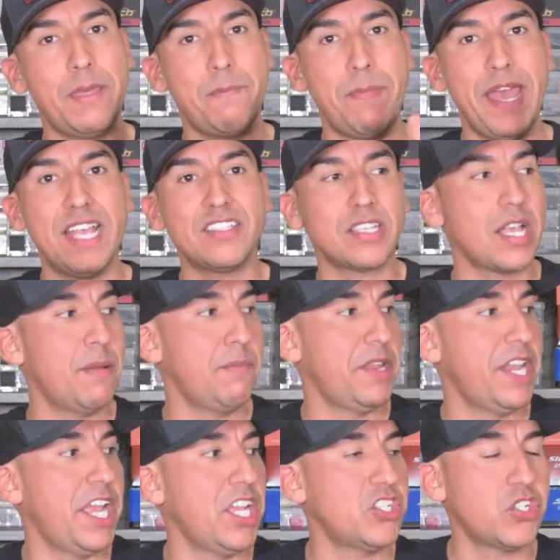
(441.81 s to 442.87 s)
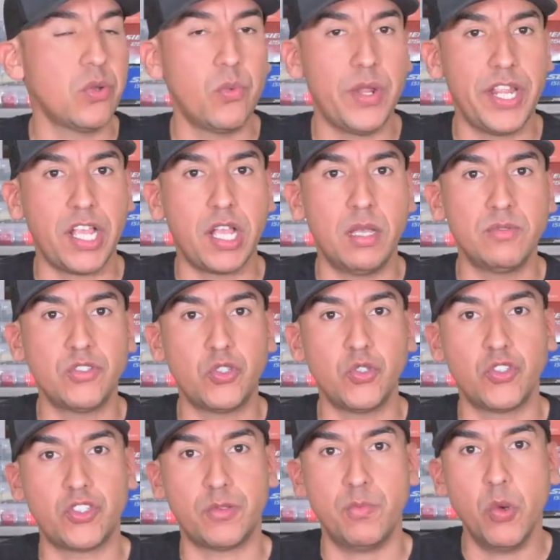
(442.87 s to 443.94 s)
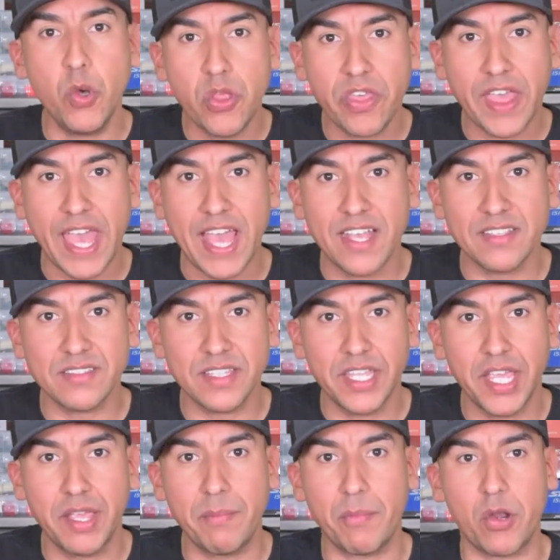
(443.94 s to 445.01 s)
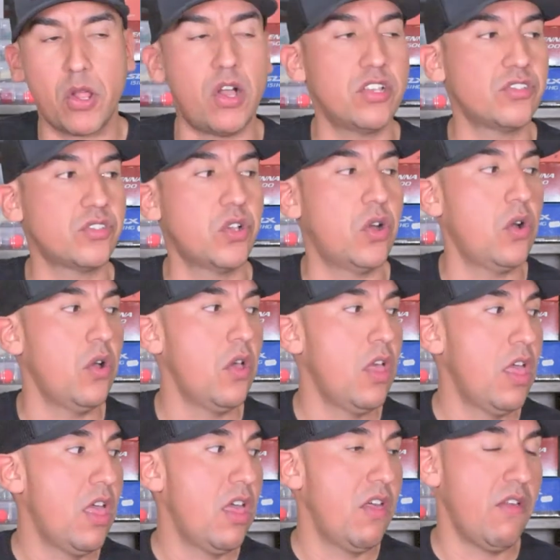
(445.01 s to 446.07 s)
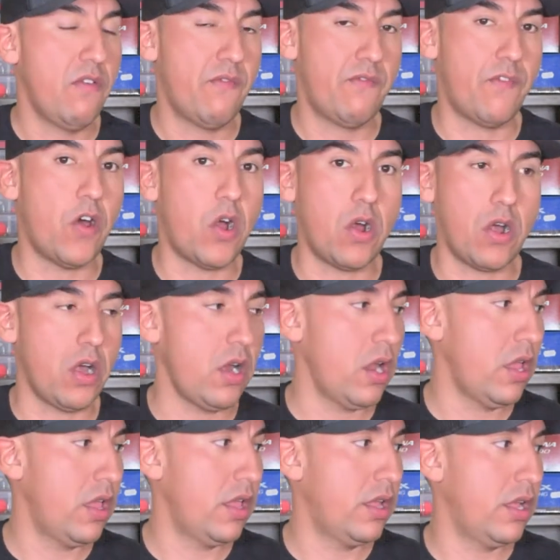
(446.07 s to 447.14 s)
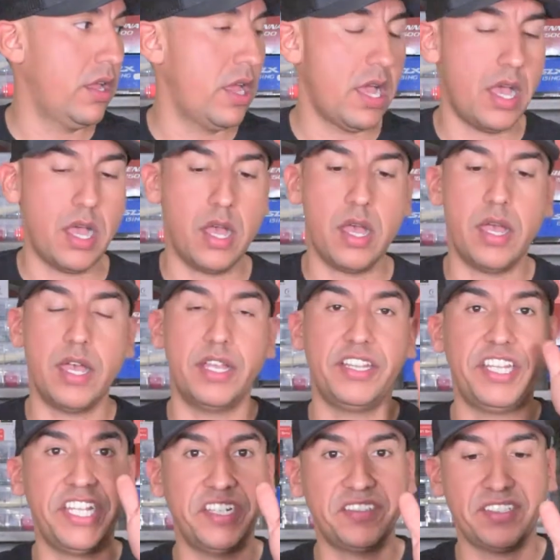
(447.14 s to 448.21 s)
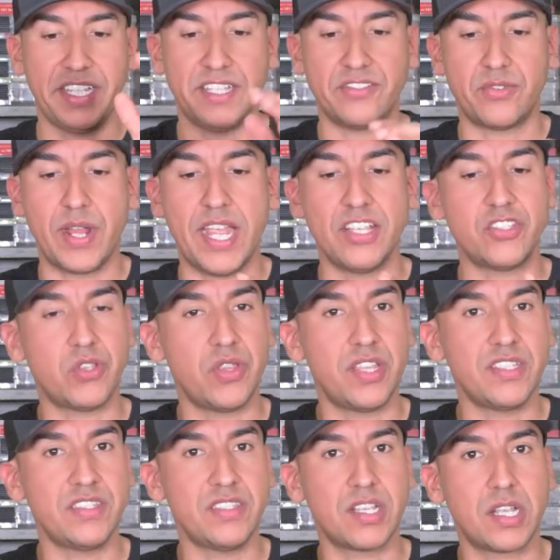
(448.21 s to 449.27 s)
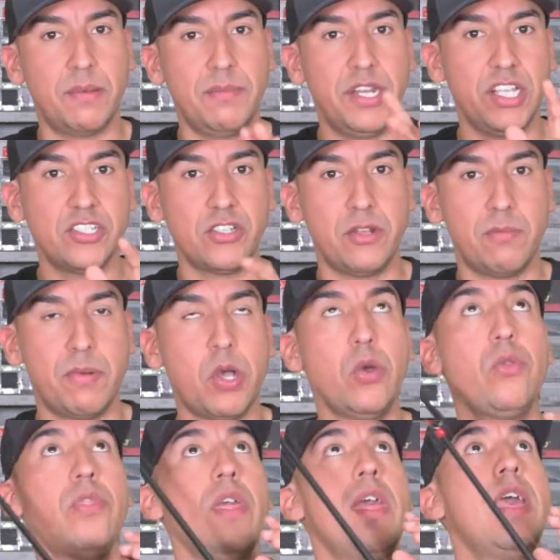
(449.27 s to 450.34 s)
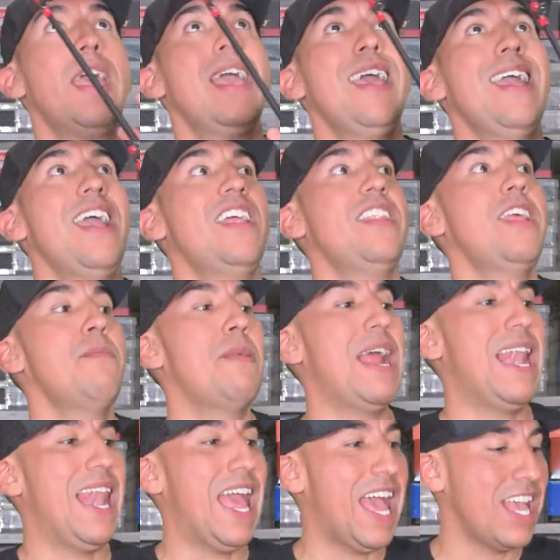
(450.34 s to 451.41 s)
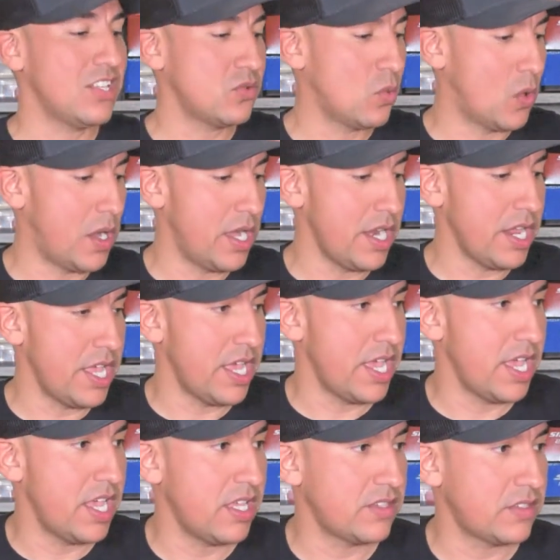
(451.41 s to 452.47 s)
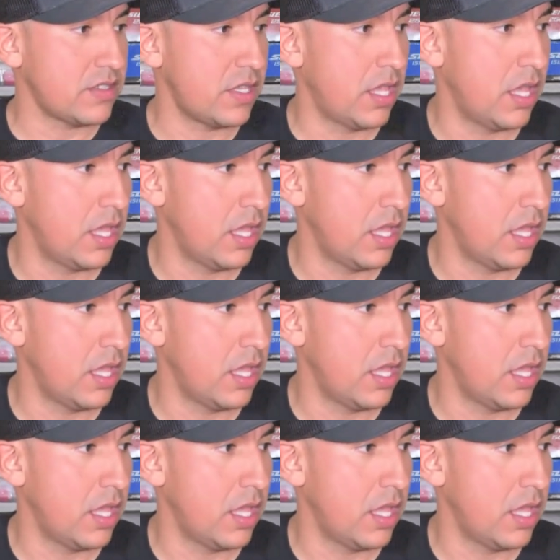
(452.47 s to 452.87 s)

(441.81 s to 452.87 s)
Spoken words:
best combination when it comes to smooth casting, but also far distance, right? So this is a combination of both. And then my last one is